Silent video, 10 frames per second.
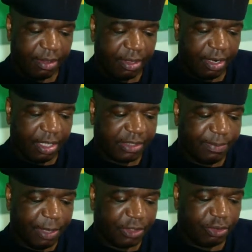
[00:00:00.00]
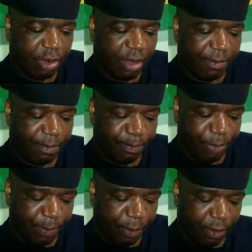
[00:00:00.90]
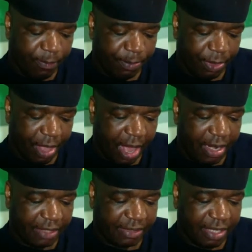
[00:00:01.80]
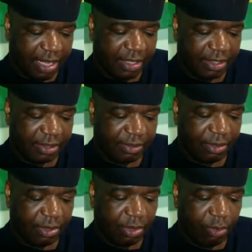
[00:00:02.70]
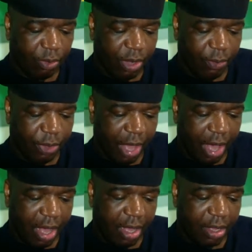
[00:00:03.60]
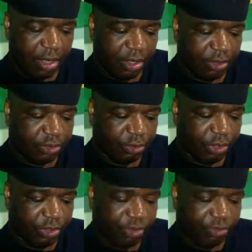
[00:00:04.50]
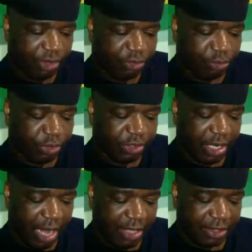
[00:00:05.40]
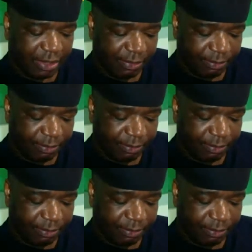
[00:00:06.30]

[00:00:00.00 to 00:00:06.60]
Let's make sure people understand where we are doing zvatiri kuita nhasi.